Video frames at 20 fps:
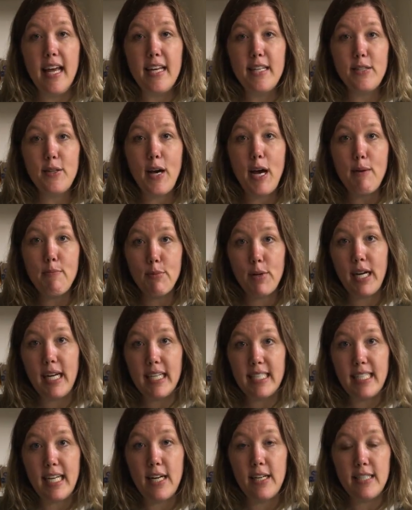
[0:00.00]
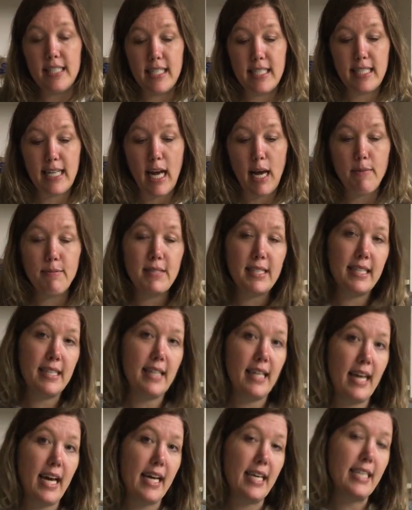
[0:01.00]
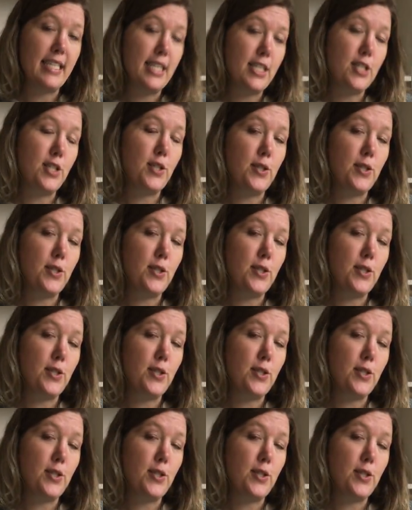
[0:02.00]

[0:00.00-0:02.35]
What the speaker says: So I break it down into steps and I teach